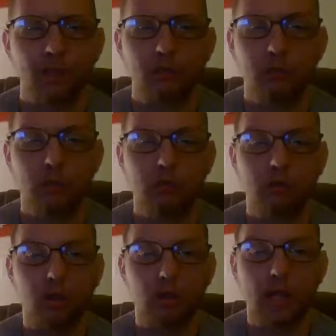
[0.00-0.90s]
because
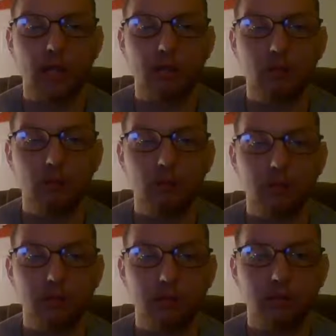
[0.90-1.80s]
a lot of
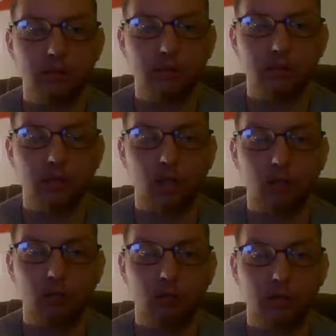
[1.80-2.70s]
goalies just
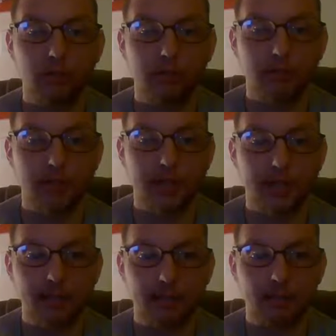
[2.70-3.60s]
start going in the
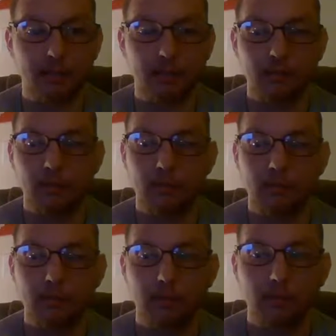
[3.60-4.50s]
tank,
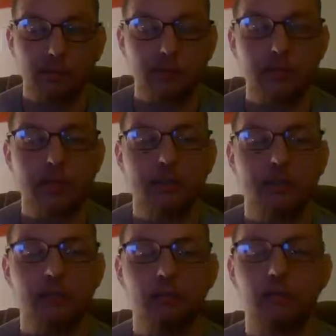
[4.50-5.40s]
and I've seen
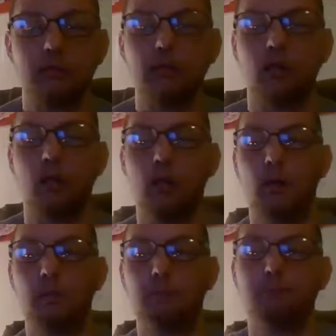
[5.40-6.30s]
it
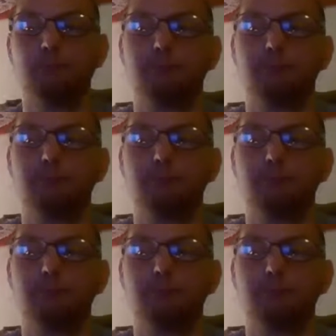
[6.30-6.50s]
um,